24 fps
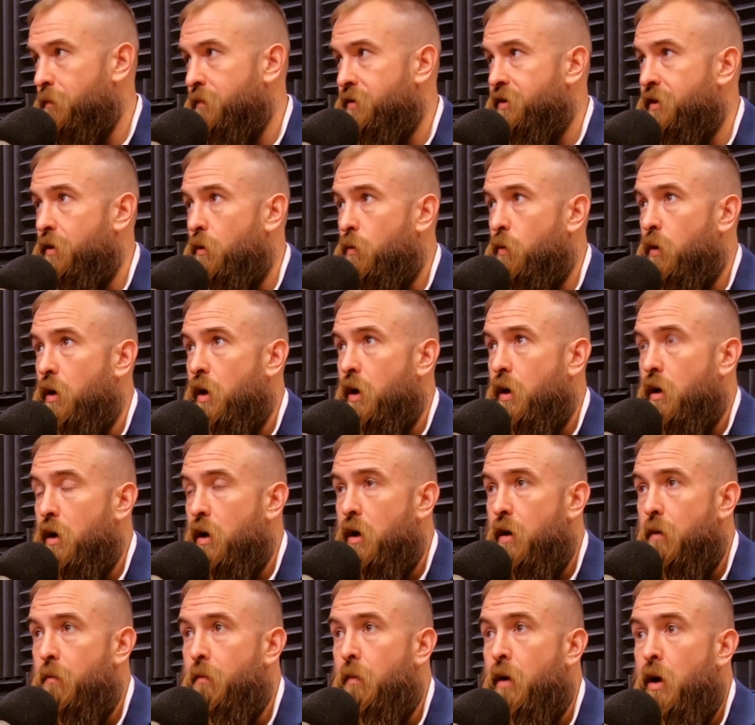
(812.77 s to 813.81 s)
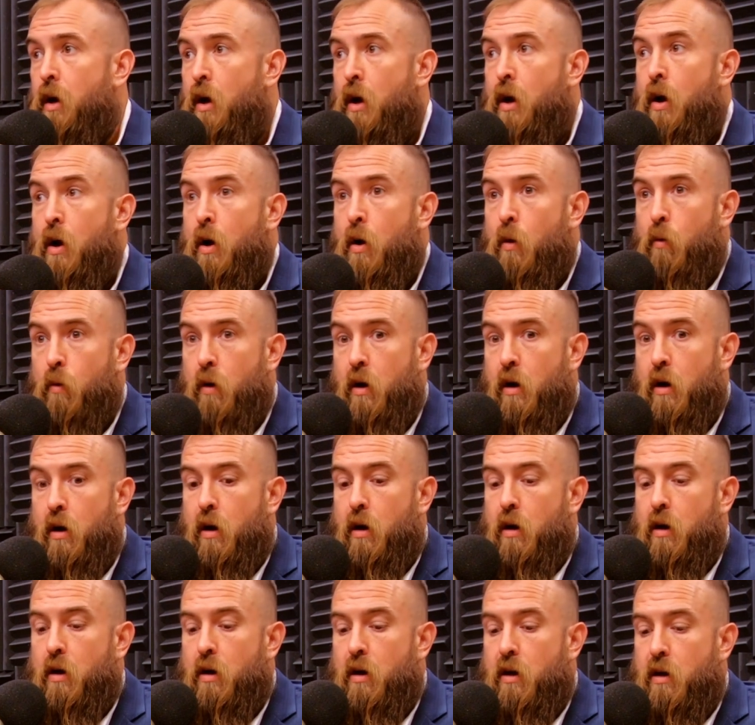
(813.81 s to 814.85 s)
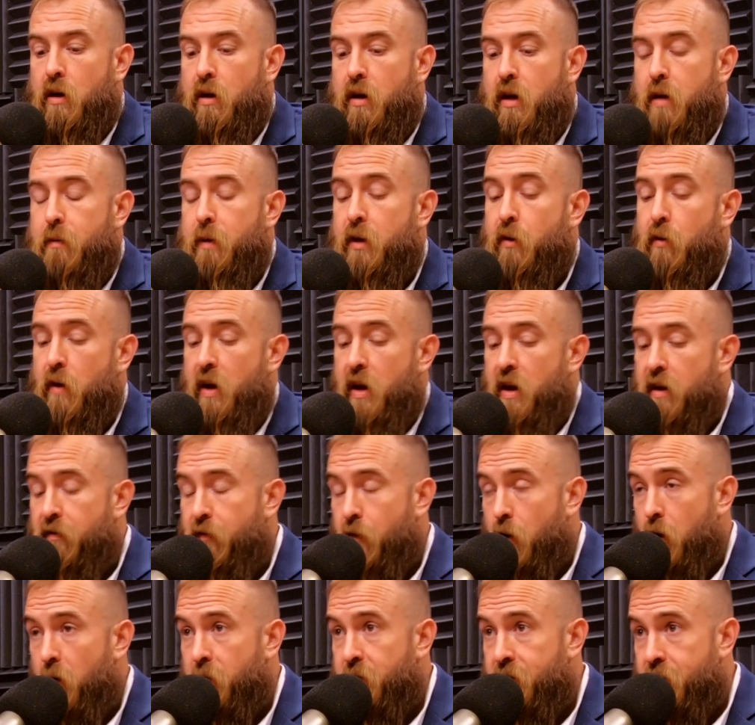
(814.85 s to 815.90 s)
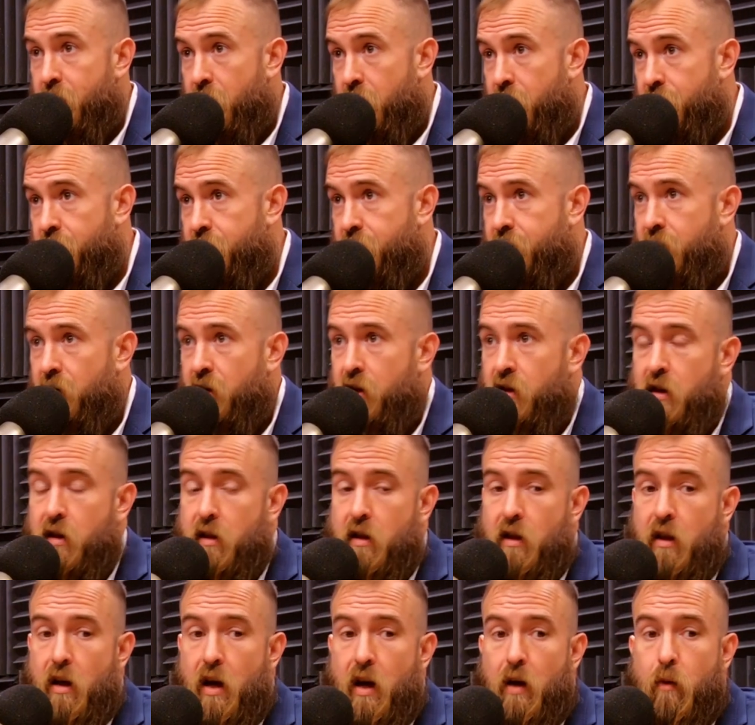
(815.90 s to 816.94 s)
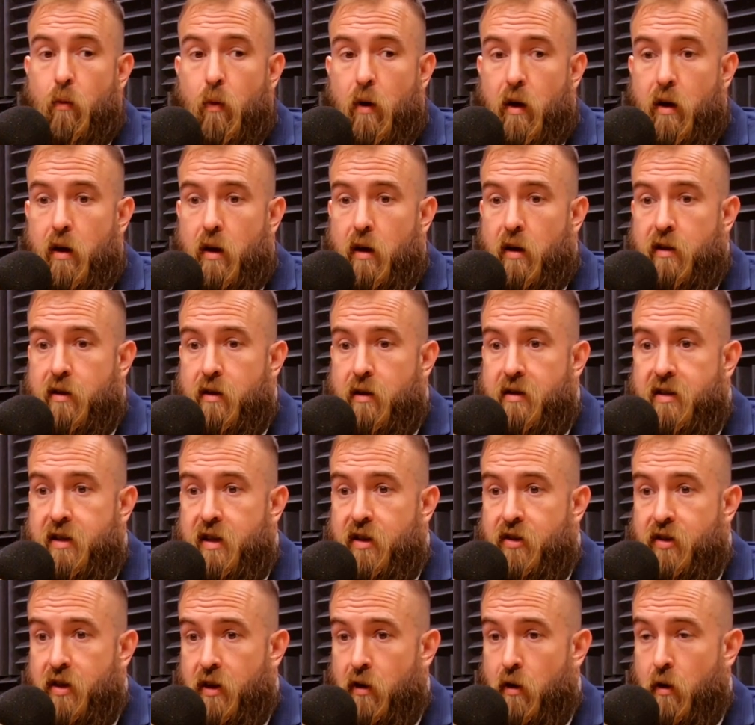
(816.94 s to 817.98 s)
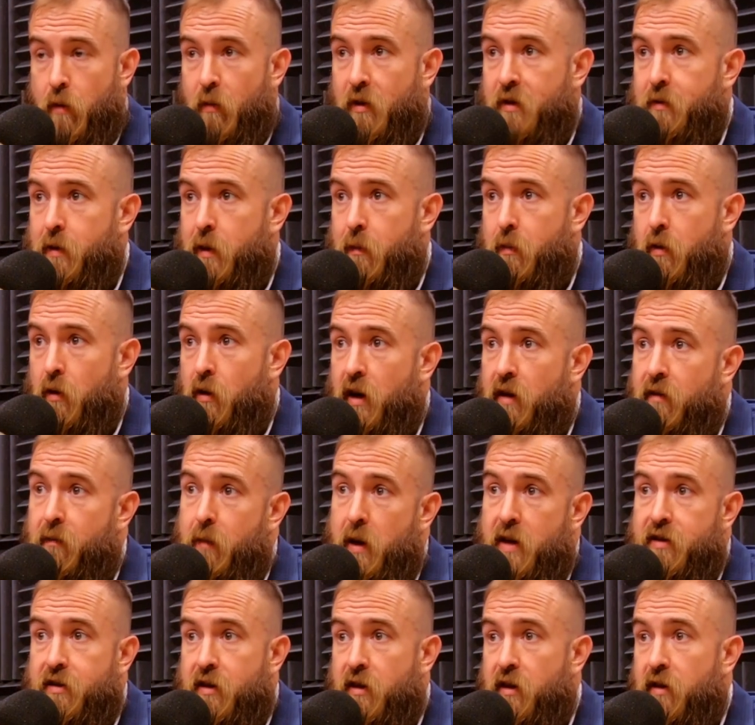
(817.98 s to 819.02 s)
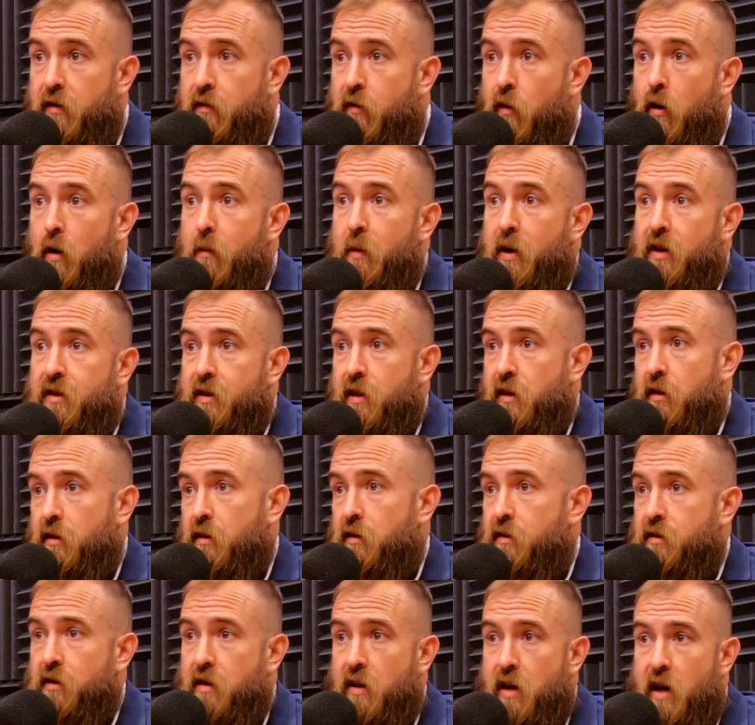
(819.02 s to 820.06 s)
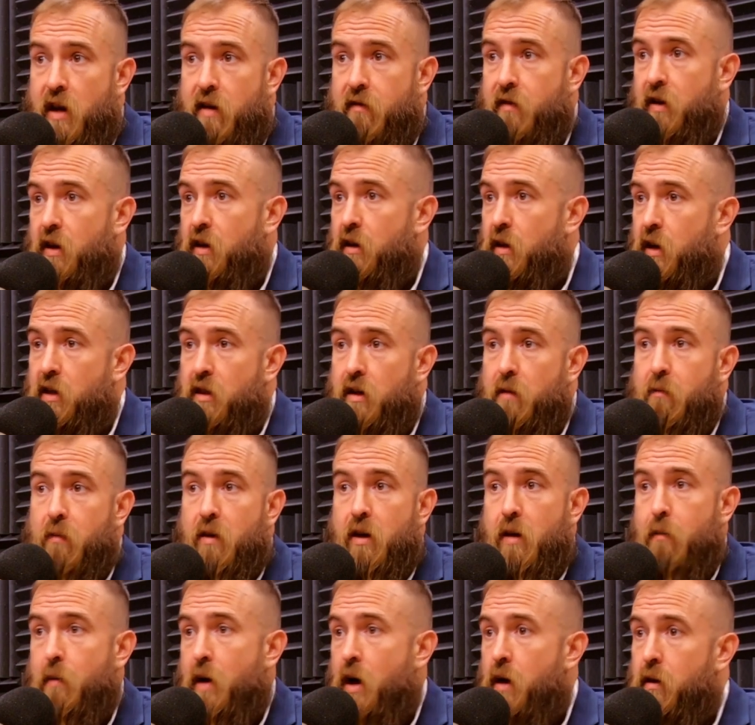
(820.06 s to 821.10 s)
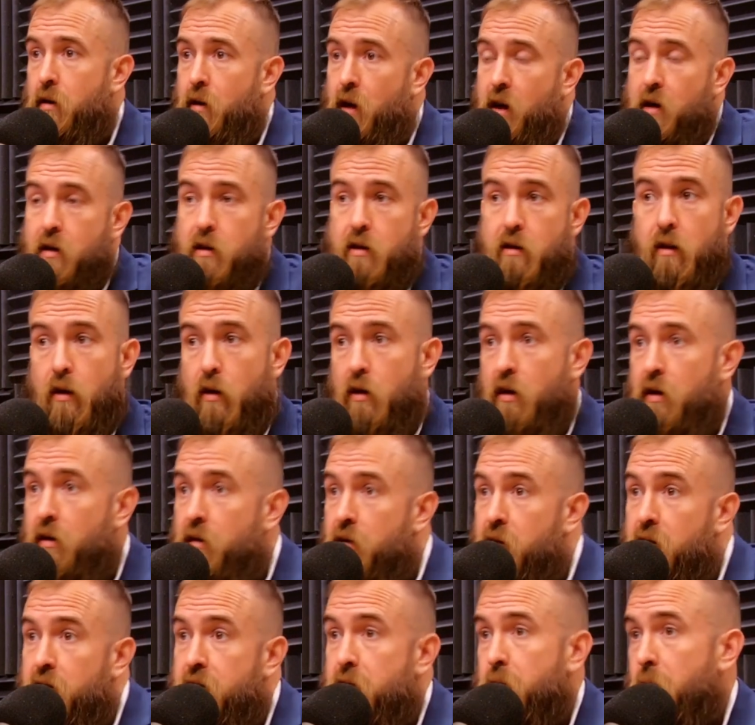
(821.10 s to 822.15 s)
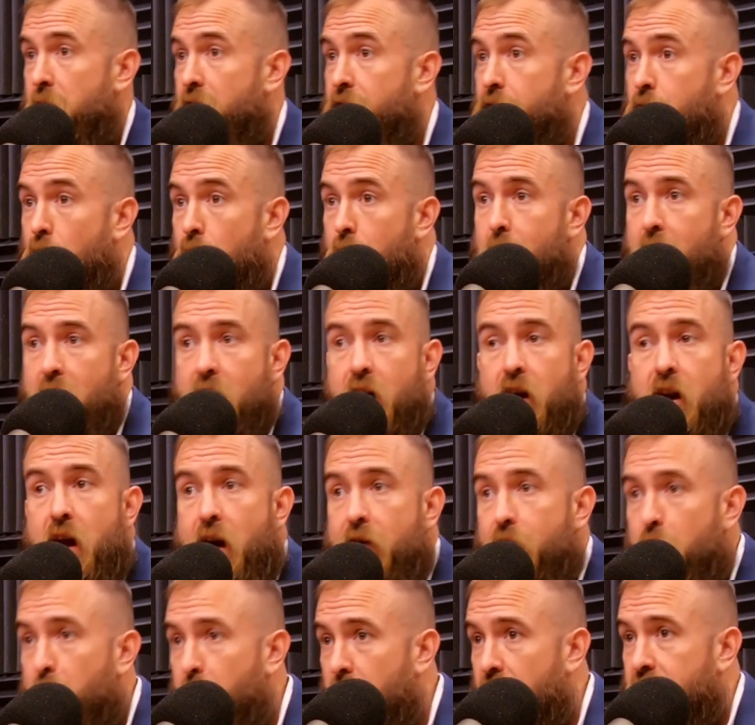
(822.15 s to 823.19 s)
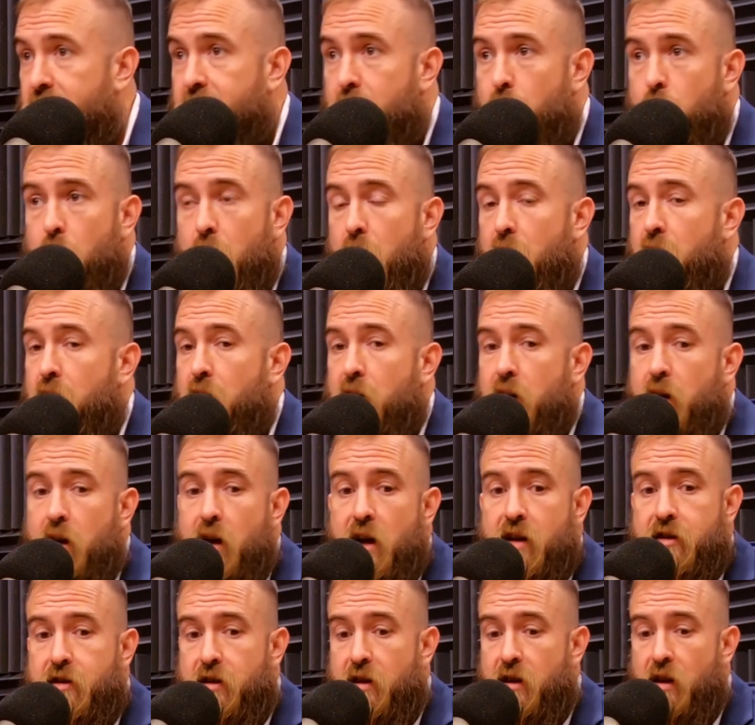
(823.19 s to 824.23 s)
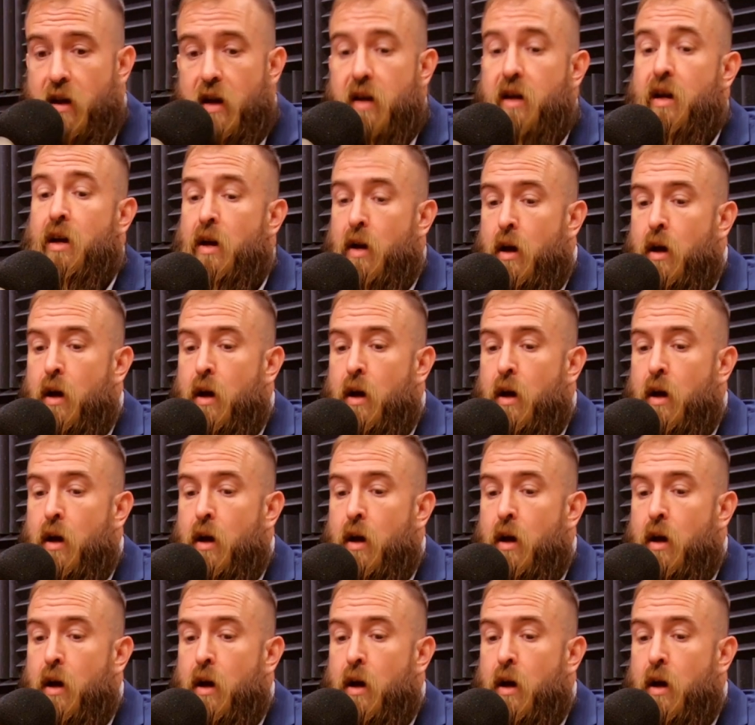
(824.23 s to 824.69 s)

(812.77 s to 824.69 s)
So we're going to be creating farmsteads and then like working on teaching homeless people like basically farming skills and having like them come out and like learn to be a farmhand, have a place to work, and actually like